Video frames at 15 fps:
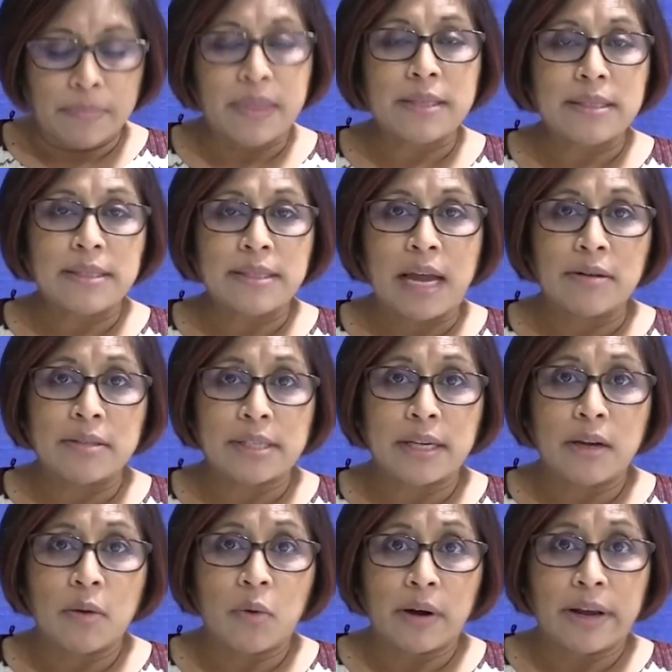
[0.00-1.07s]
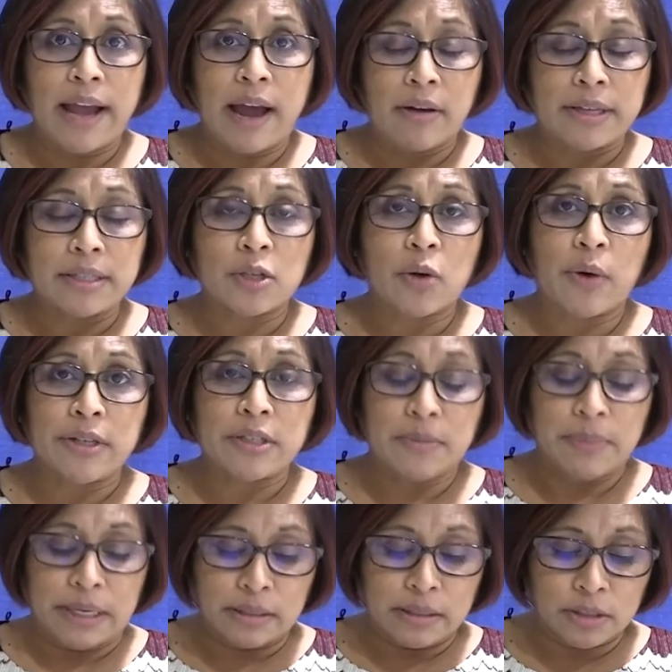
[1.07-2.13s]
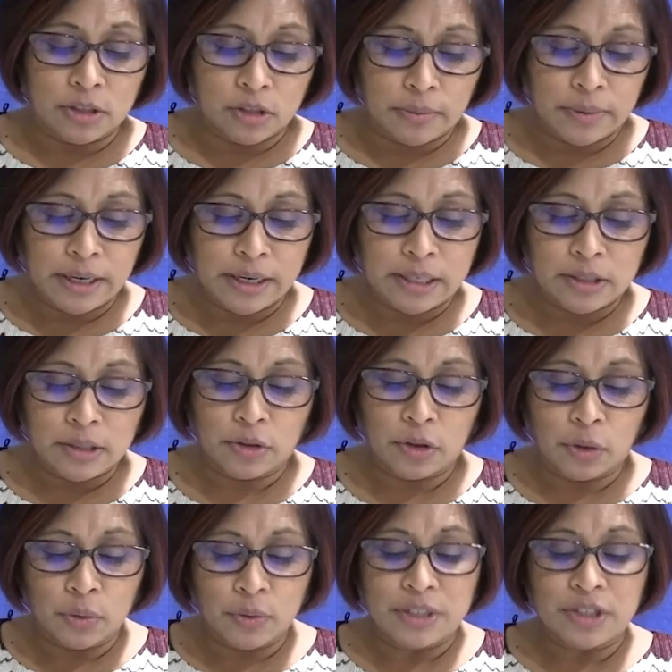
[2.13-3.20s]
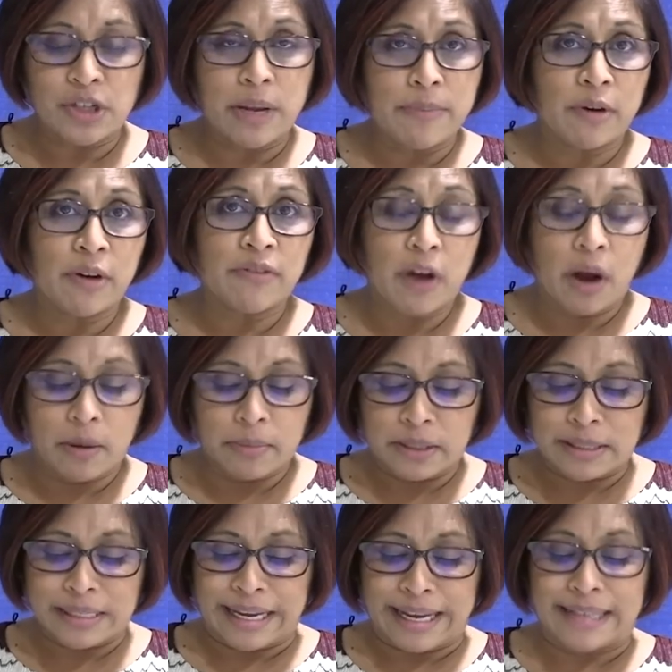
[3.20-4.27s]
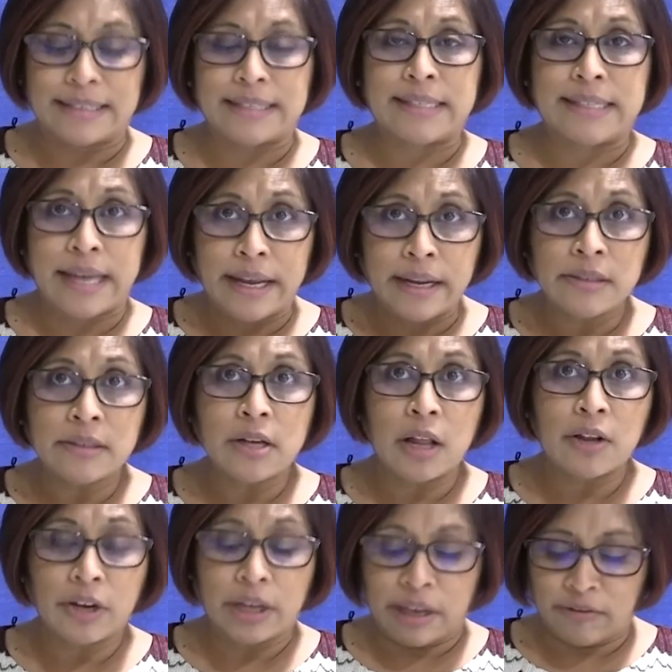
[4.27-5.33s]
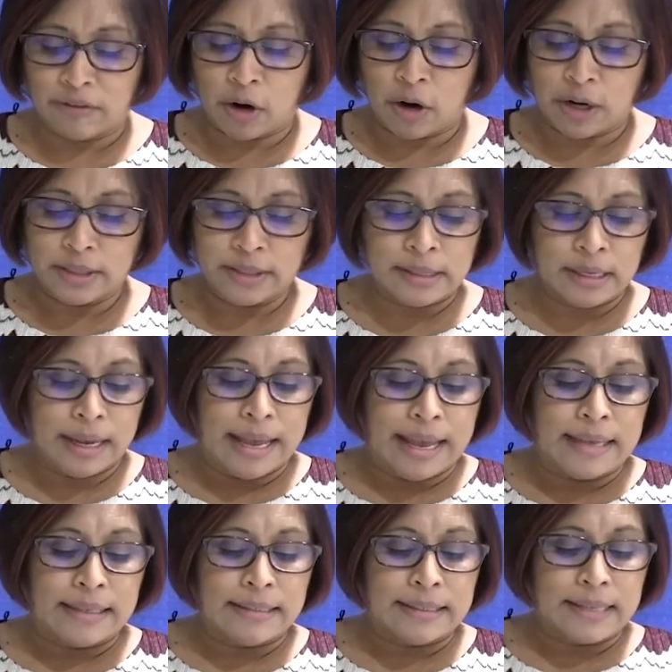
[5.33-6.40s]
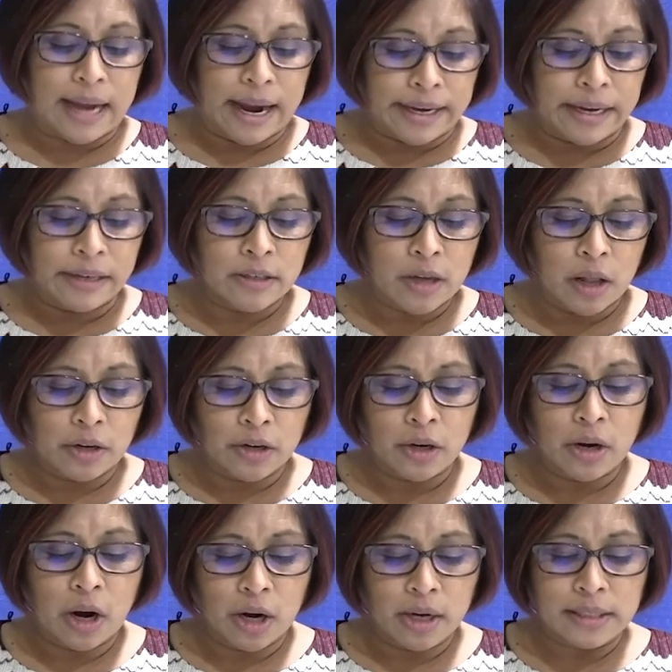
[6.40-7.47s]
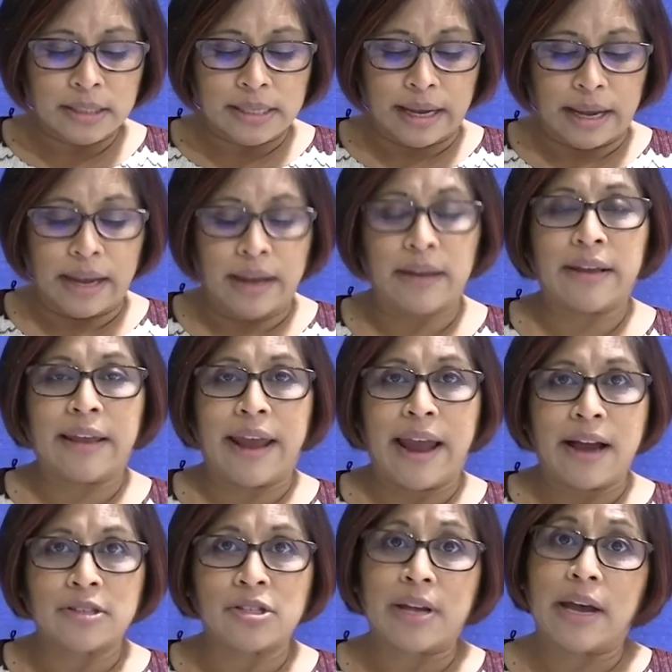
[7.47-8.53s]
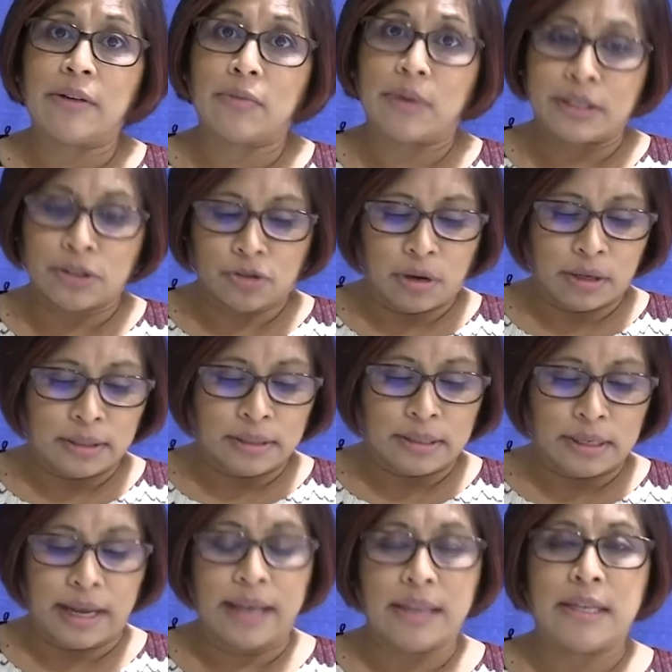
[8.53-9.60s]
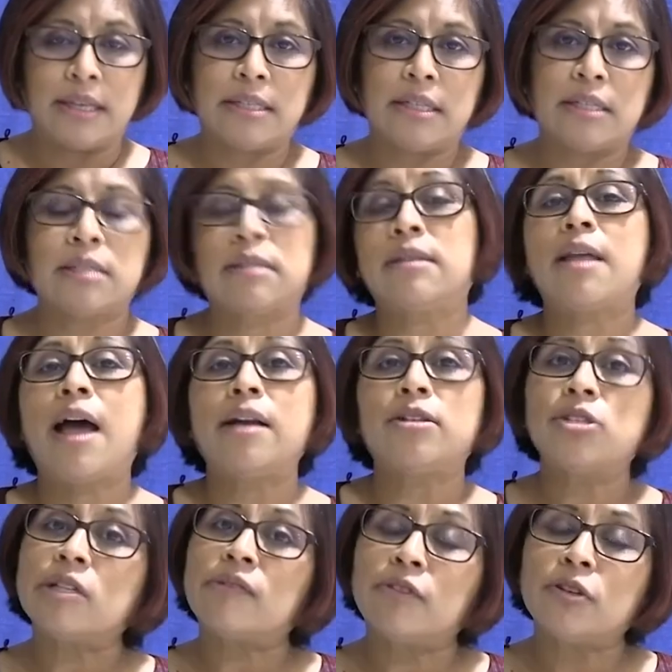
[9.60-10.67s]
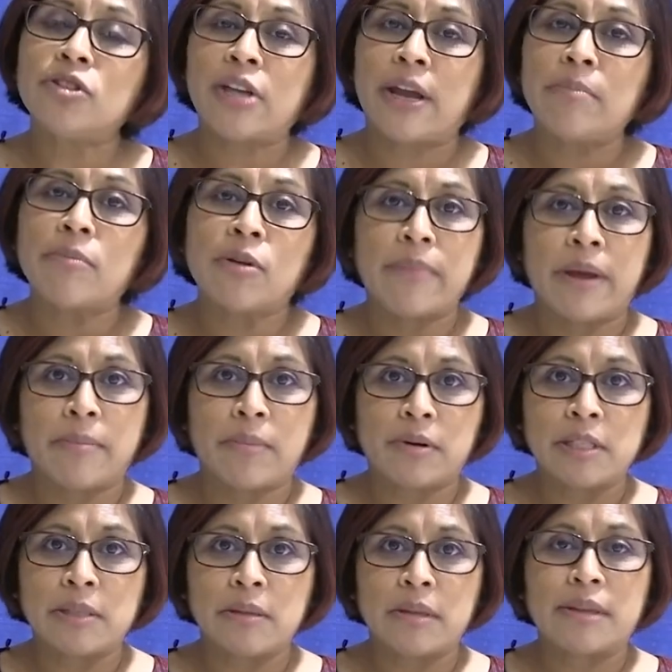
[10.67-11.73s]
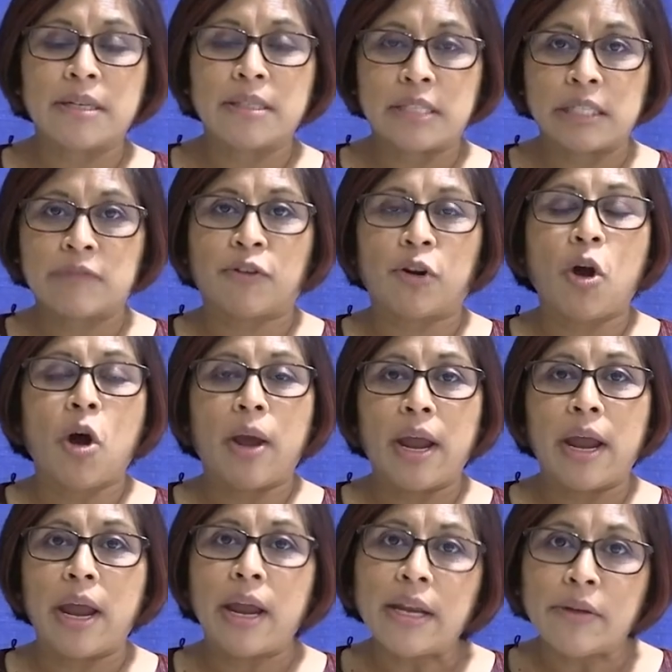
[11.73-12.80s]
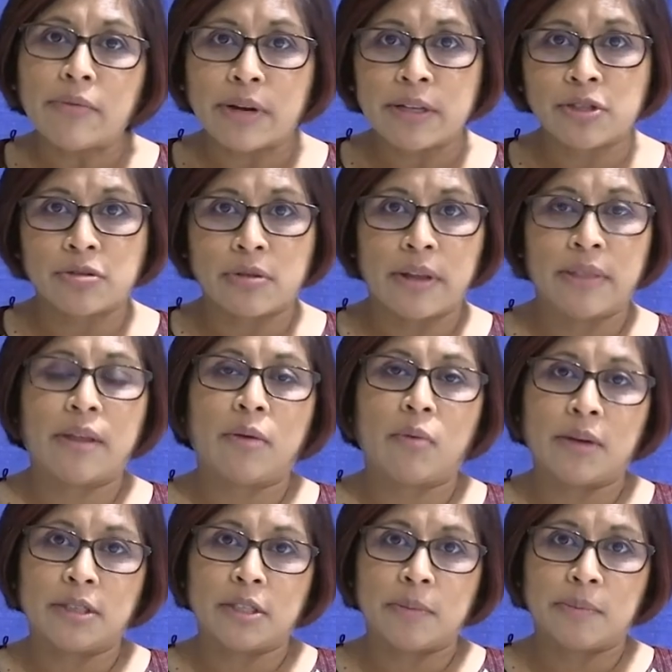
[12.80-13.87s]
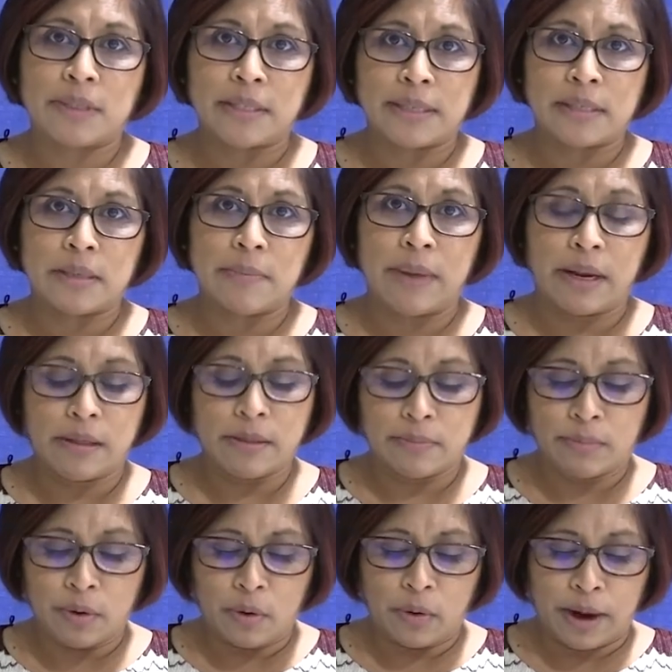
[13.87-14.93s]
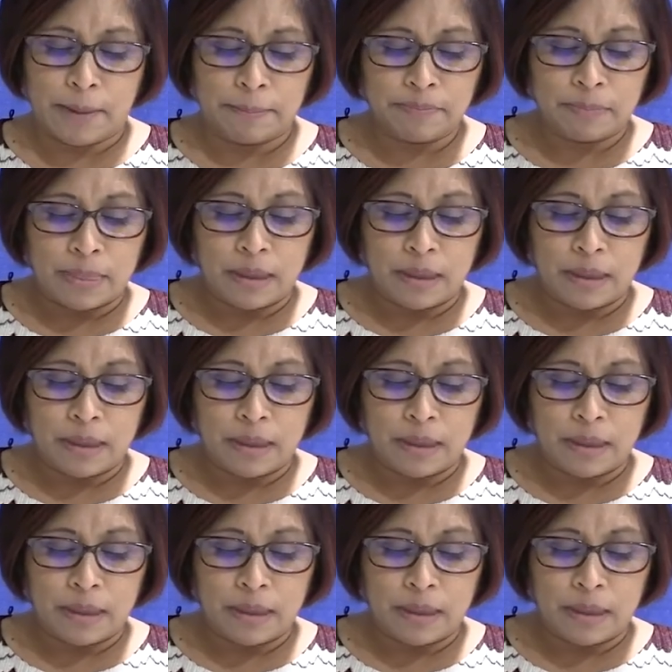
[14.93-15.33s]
this is how it's going to work out. It's going to be distributed through the Chamber of Commerce in $10 gift cards, dining dollar cards, and cash at restaurants. And this is not just for chamber members. This is for any restaurant that wants to participate in the program.